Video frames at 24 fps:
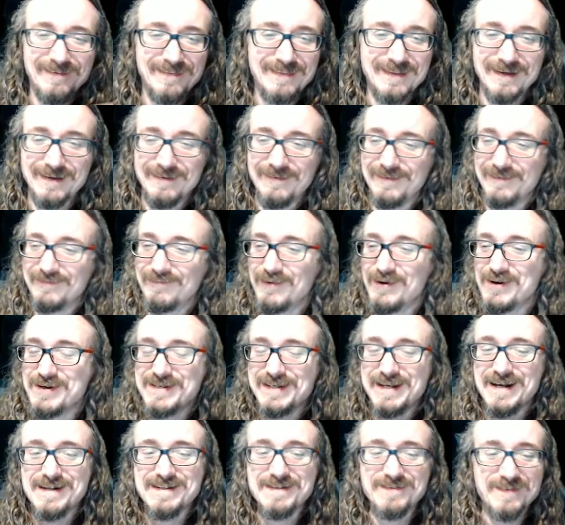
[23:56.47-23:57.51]
the Boy
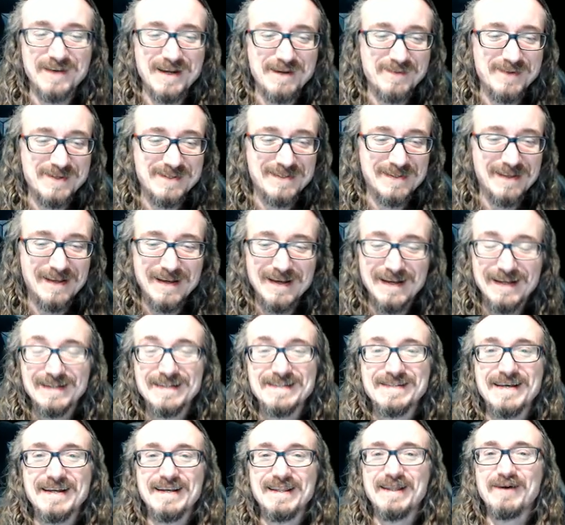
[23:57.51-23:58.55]
Scouts family
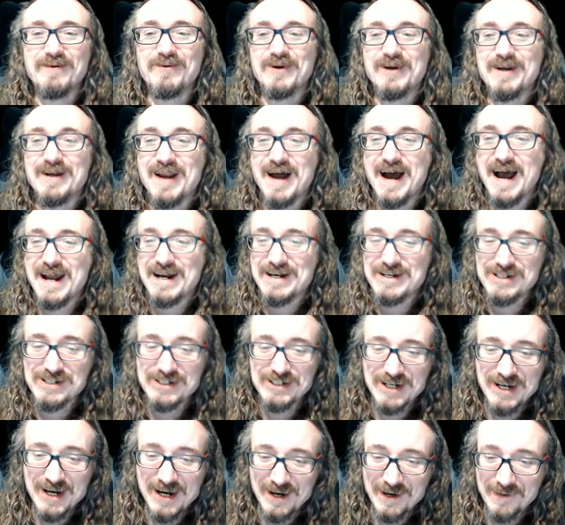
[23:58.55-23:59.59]
decided they would not
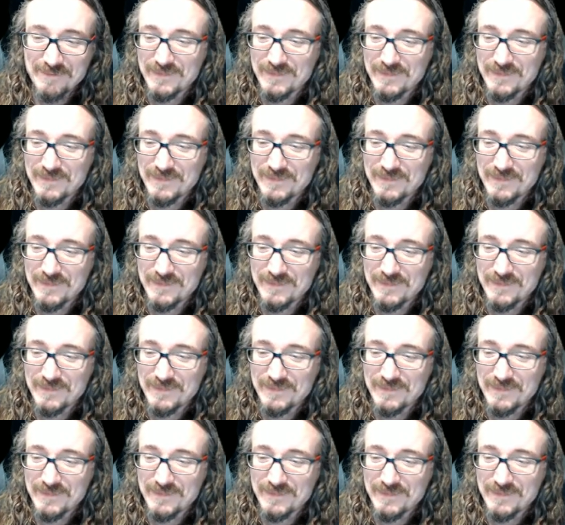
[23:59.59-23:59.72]
share,